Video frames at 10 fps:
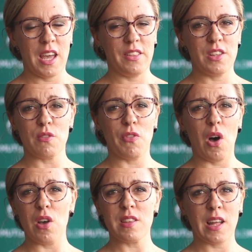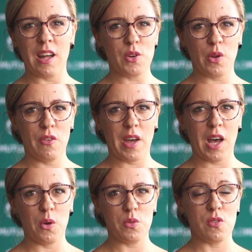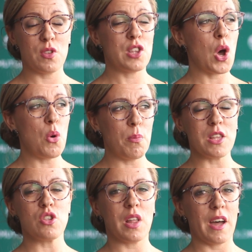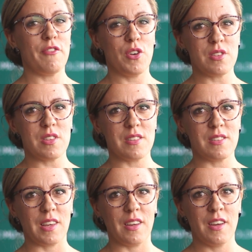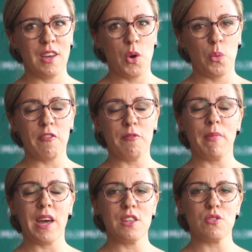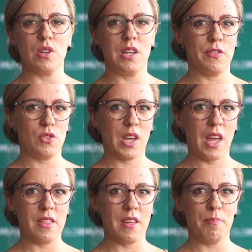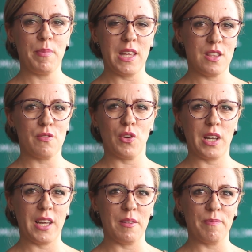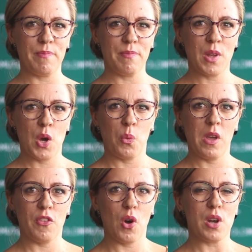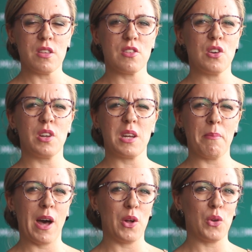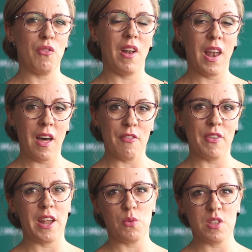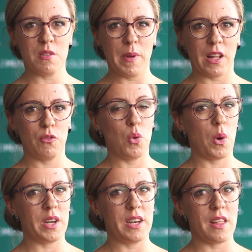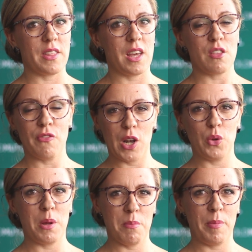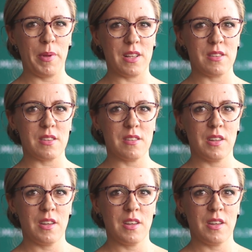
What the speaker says: In this vast country of ours with so much diversity, we have managed to live together peacefully. We have got a certain amount of love and respect for one another as fellow Namibians.